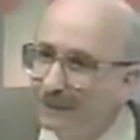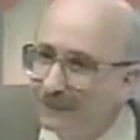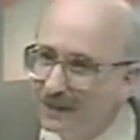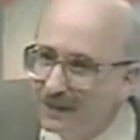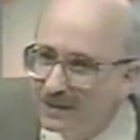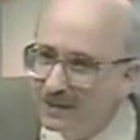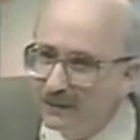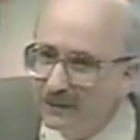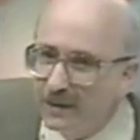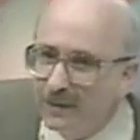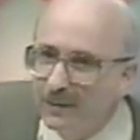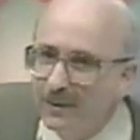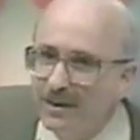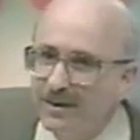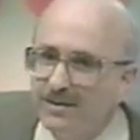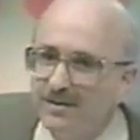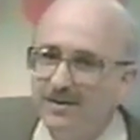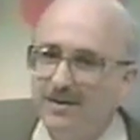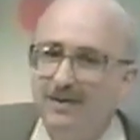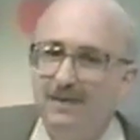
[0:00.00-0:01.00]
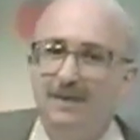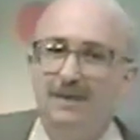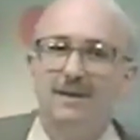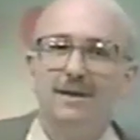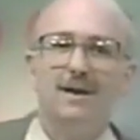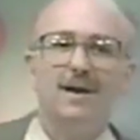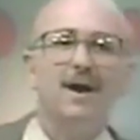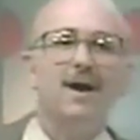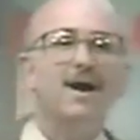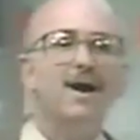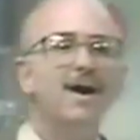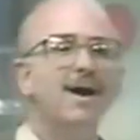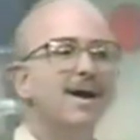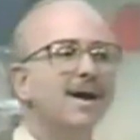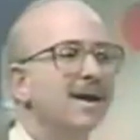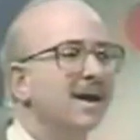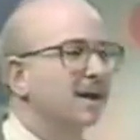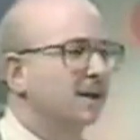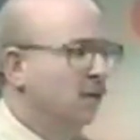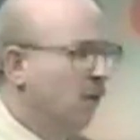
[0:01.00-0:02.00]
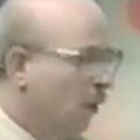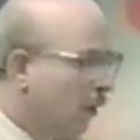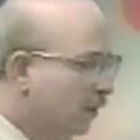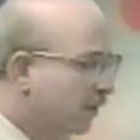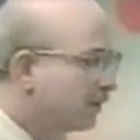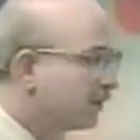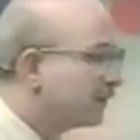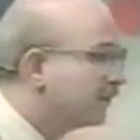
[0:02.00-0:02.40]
vis a vis risk. Uh, ignore them